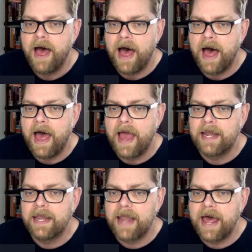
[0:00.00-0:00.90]
I
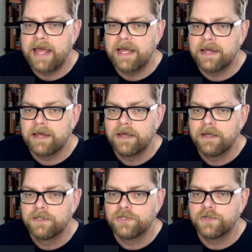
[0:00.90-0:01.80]
like
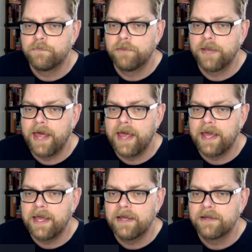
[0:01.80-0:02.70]
to
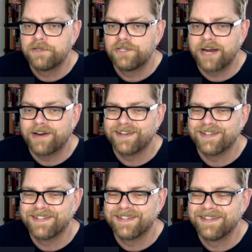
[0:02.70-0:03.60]
play
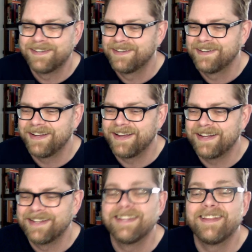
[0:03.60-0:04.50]
checkers. Yeah,
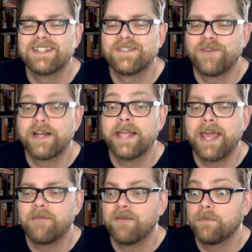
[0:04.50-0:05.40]
that's a fun
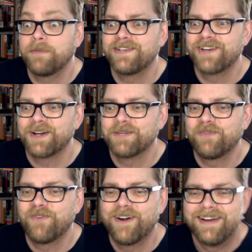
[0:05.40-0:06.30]
game. Have you played checkers before?